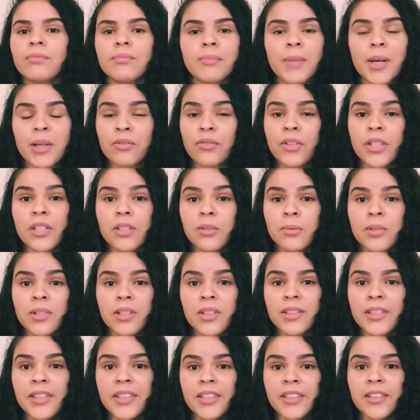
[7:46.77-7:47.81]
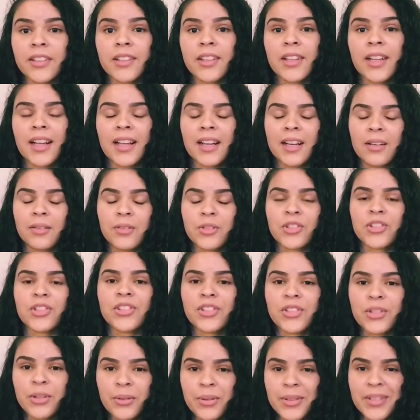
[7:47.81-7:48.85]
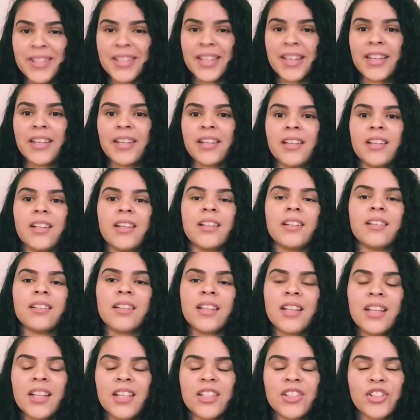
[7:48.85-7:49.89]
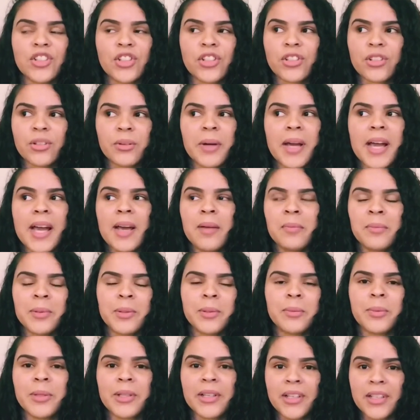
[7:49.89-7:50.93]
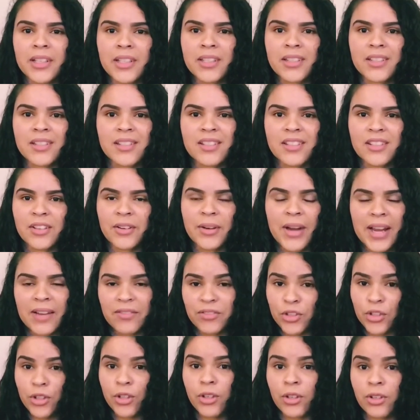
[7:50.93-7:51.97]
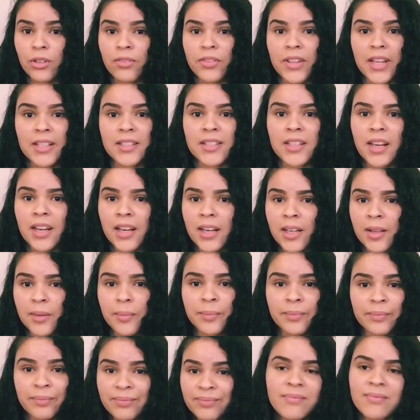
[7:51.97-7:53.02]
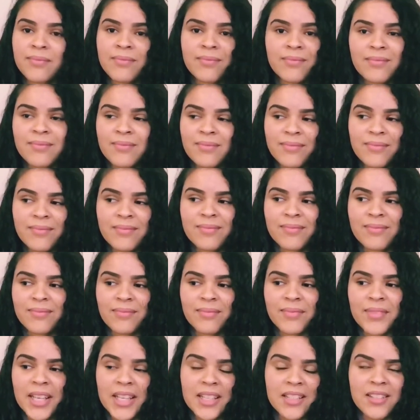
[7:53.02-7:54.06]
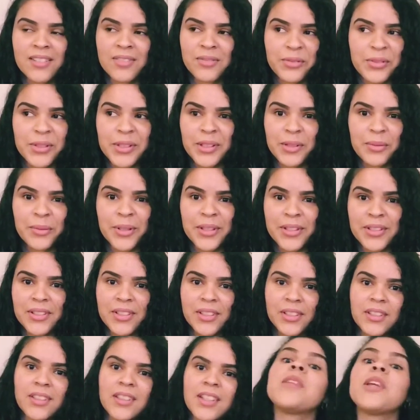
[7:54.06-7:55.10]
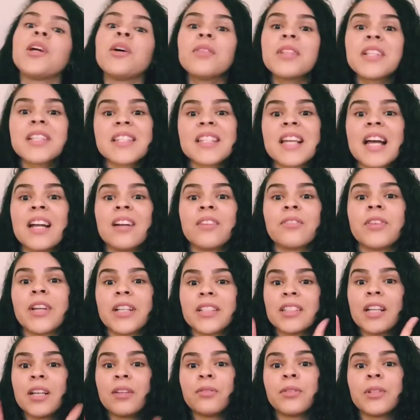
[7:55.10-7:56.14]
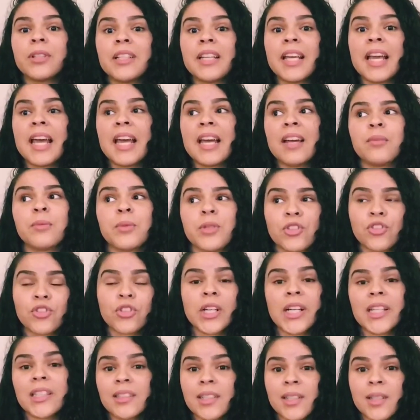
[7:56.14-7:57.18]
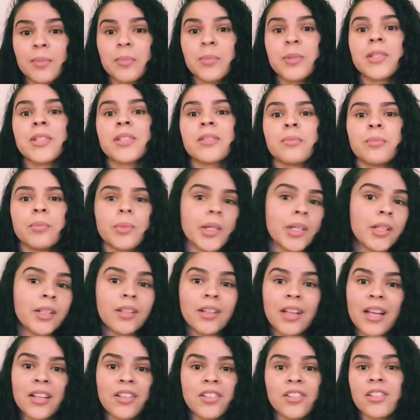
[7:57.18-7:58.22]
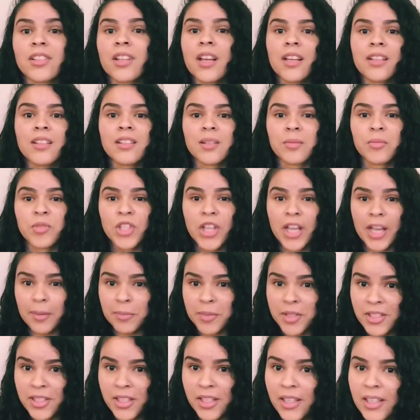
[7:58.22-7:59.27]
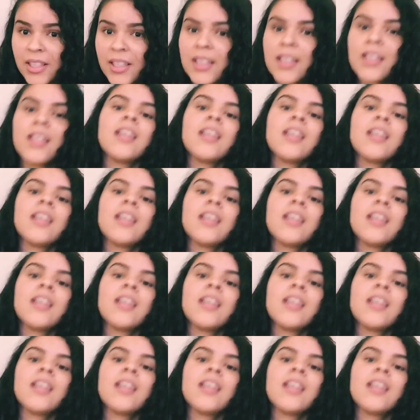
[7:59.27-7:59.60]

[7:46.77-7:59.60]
my face was clear. And I was just so excited and just so happy because, after all of that time, that's really what it took. The only side effect I really had was dry lips, but I just got some chapstick,